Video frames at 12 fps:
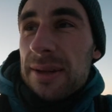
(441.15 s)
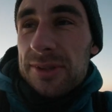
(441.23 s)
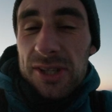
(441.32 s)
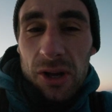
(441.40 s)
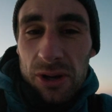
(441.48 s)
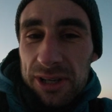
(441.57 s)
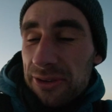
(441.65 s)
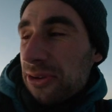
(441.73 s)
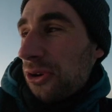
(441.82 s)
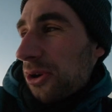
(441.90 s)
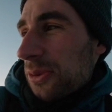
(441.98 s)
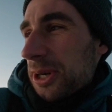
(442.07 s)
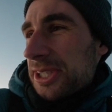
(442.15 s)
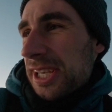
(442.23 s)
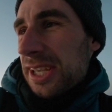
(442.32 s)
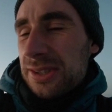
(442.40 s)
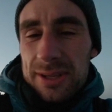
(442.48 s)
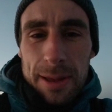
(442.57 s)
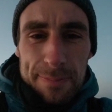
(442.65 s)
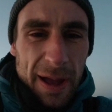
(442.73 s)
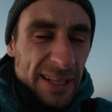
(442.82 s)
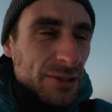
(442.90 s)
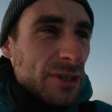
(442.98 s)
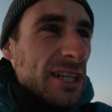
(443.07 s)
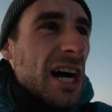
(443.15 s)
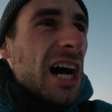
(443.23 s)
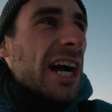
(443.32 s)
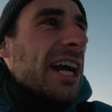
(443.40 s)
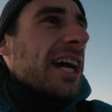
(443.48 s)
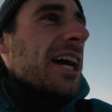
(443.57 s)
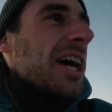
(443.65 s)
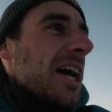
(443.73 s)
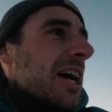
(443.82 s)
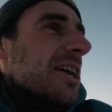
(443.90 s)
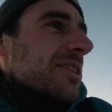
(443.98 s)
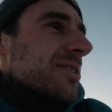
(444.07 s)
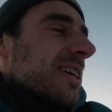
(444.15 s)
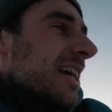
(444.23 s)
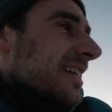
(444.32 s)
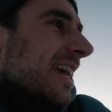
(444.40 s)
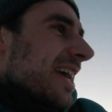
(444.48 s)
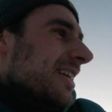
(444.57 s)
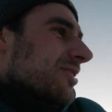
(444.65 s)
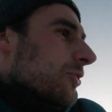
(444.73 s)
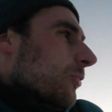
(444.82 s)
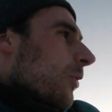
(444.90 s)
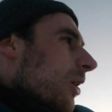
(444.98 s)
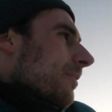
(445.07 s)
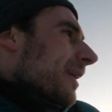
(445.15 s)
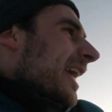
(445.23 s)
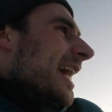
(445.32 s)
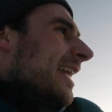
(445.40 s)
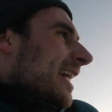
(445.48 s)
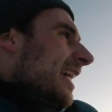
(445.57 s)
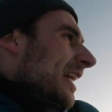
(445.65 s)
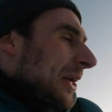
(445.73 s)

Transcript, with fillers: I'm so looking forward to get back to the car, to get into the warm again.